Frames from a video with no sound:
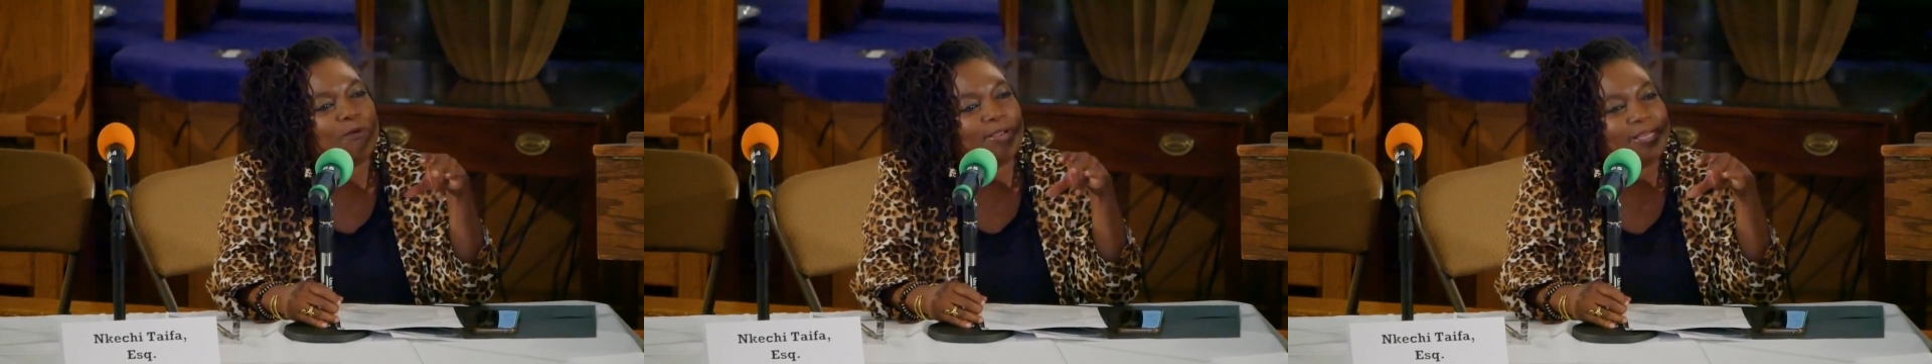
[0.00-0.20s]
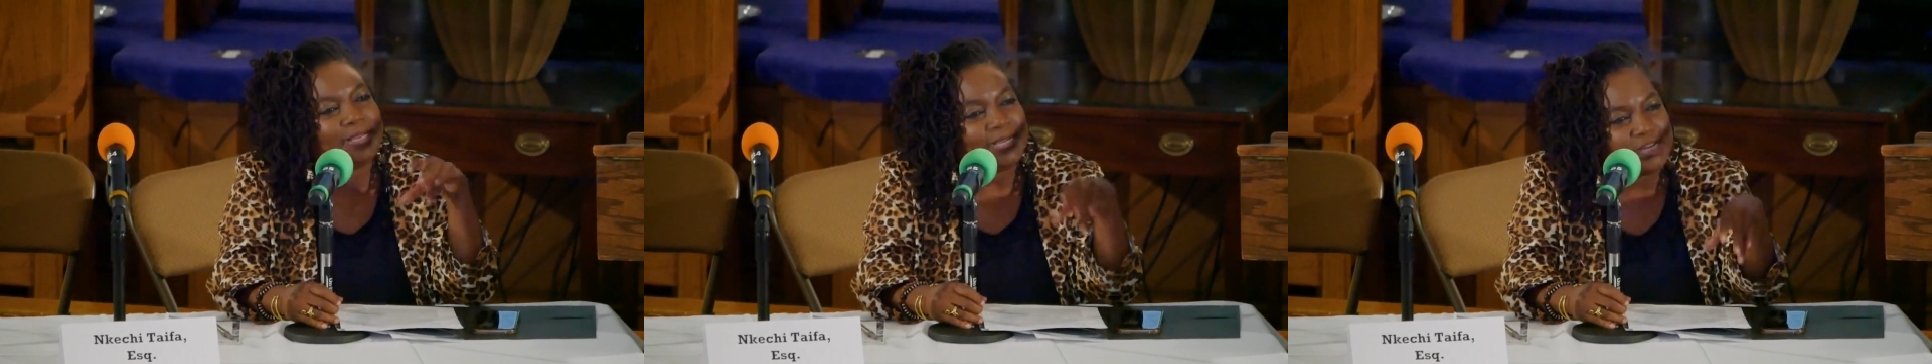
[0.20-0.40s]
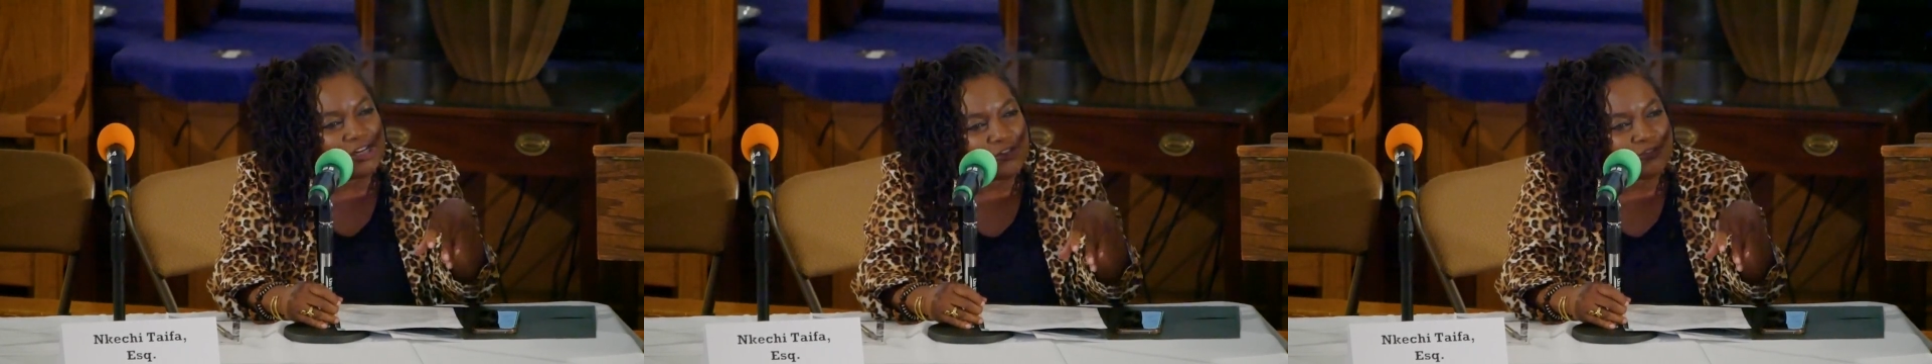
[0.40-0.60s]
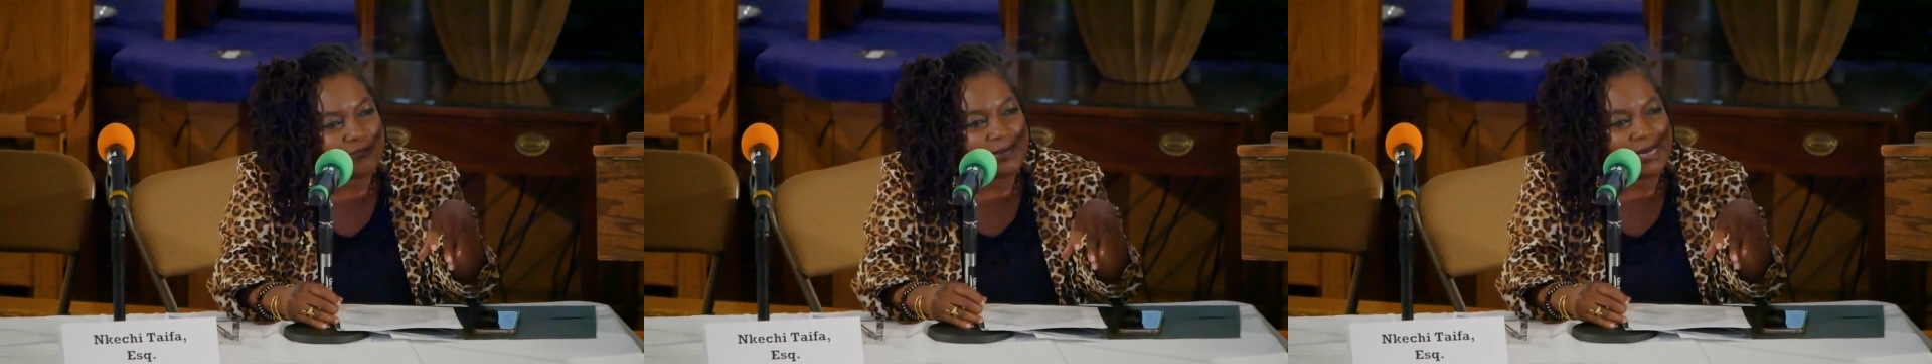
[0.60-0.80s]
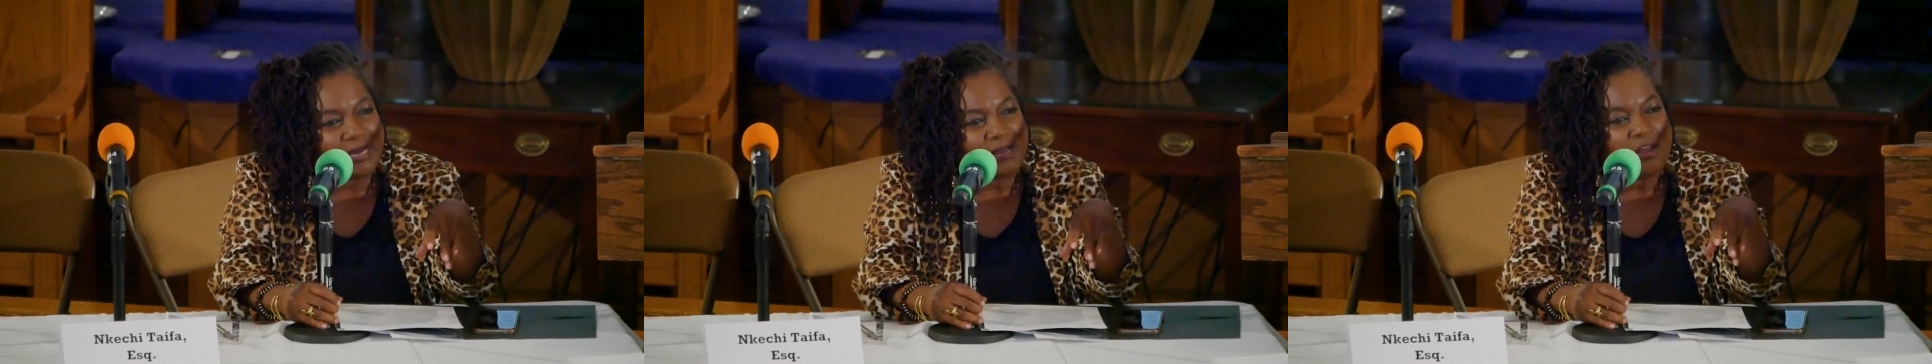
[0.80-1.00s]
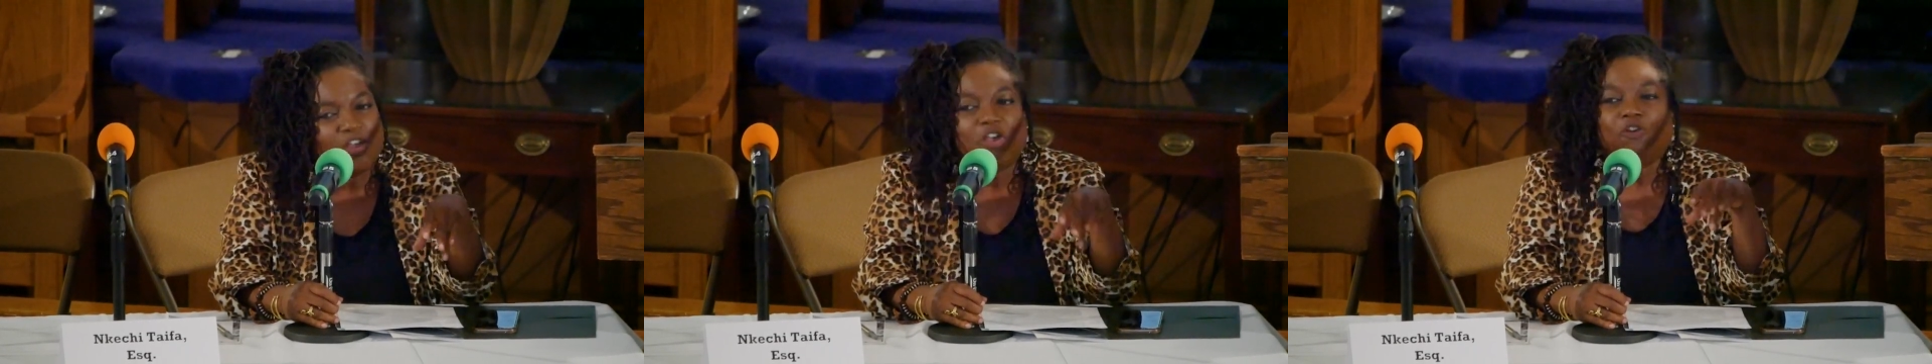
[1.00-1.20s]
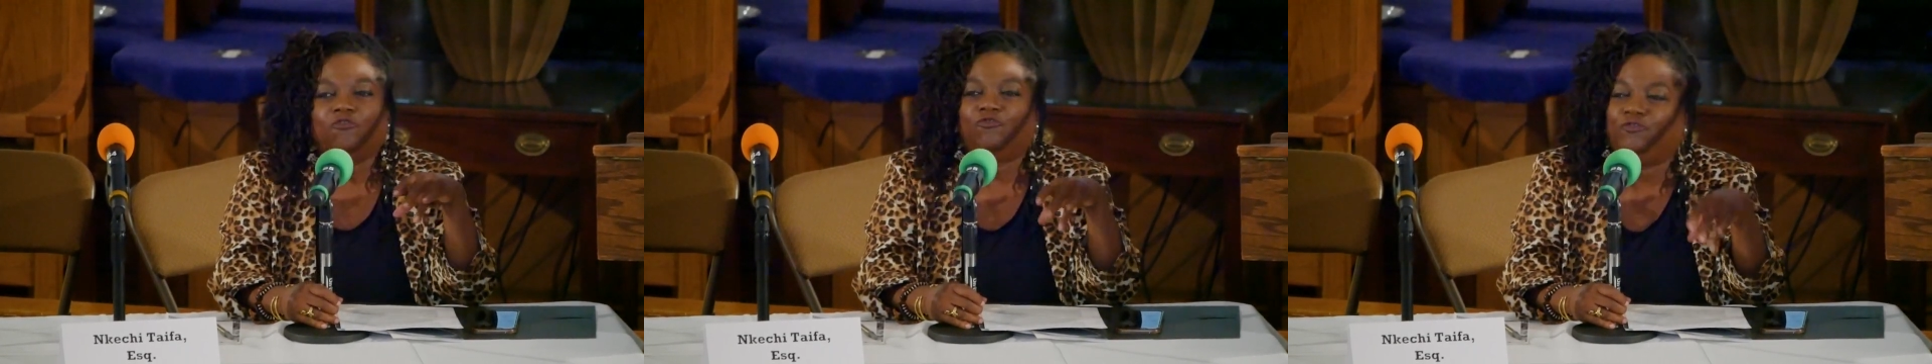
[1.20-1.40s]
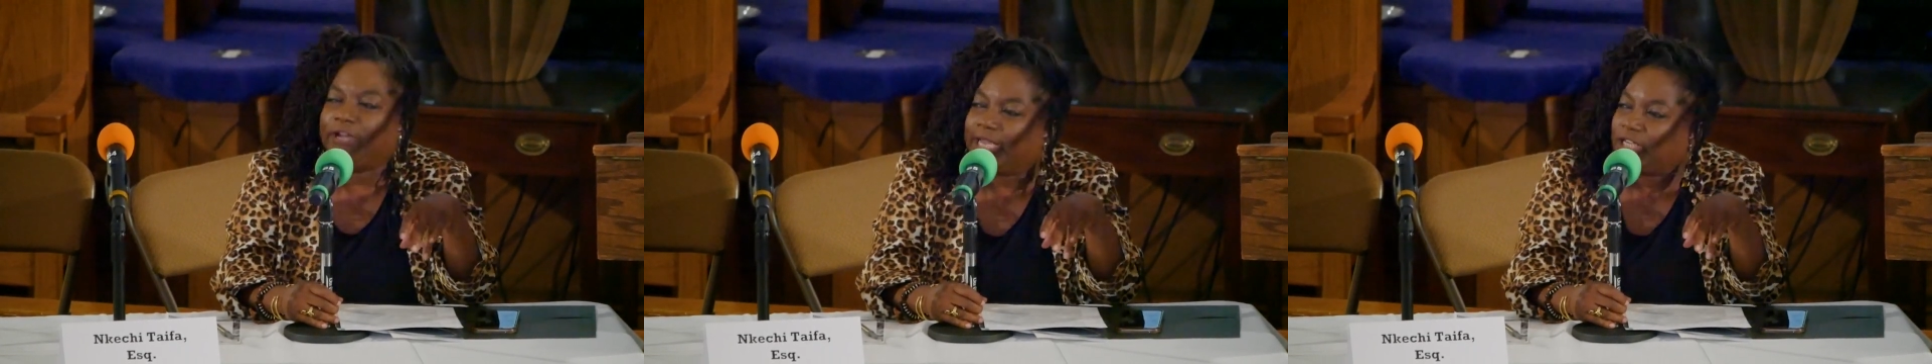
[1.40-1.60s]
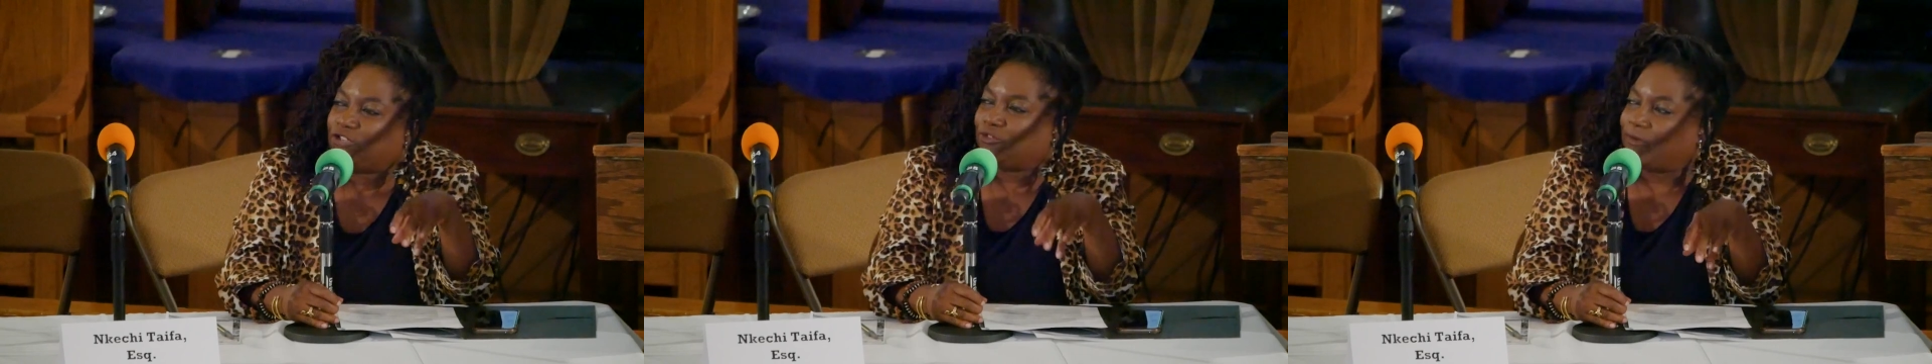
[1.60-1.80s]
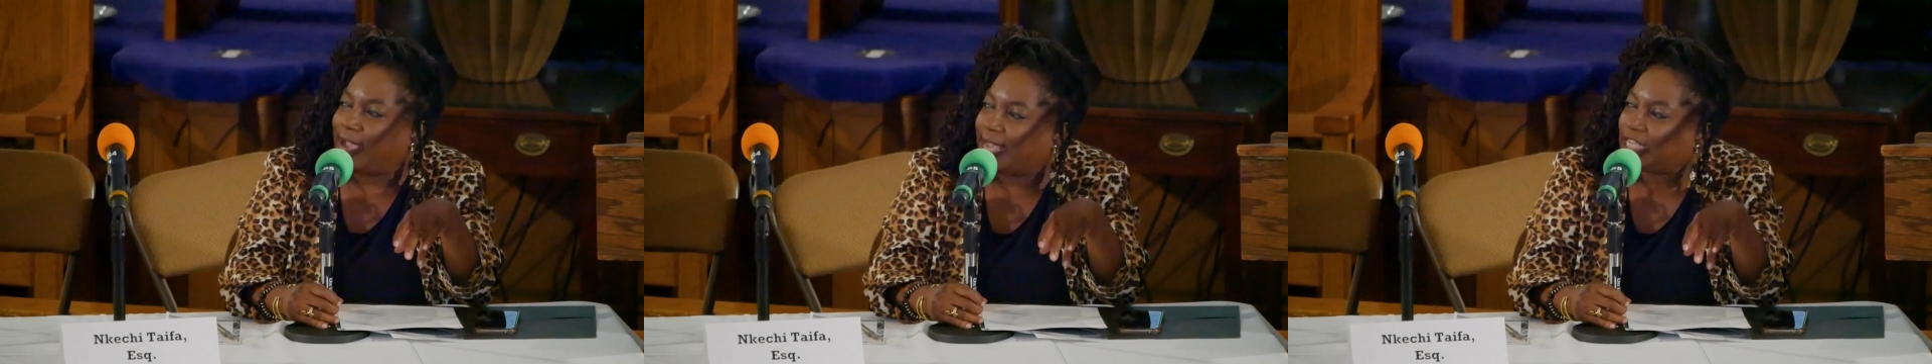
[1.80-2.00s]
for an injury,
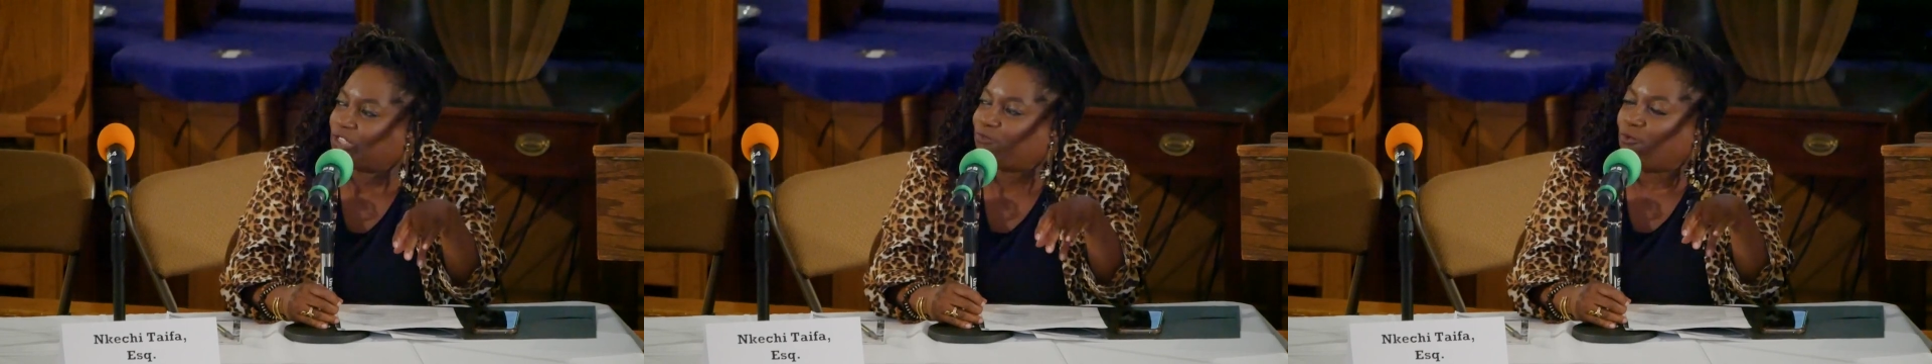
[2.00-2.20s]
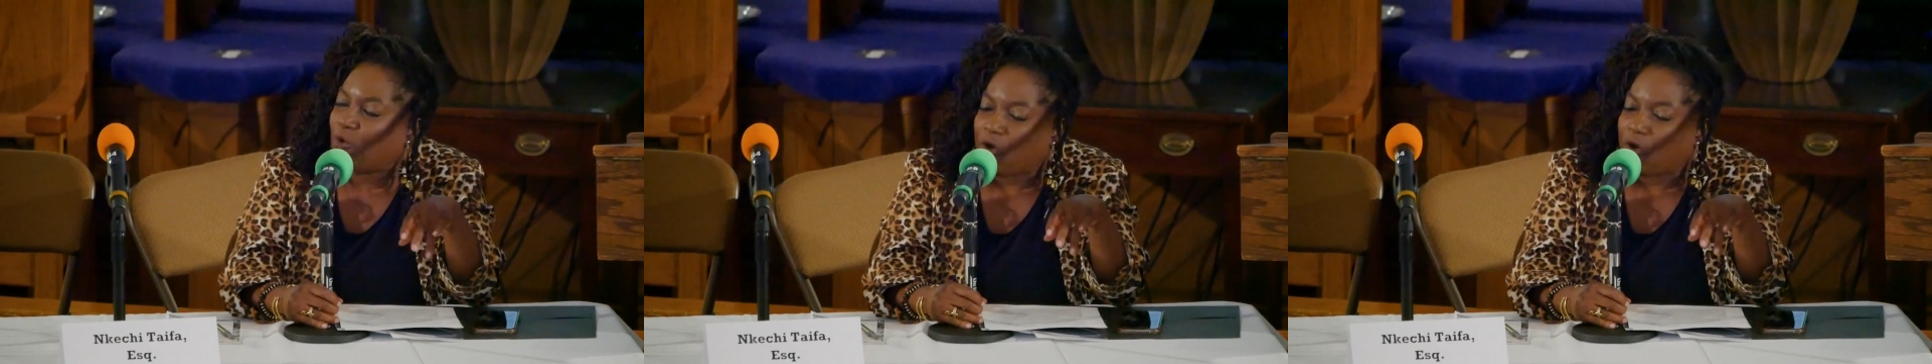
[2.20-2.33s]
redress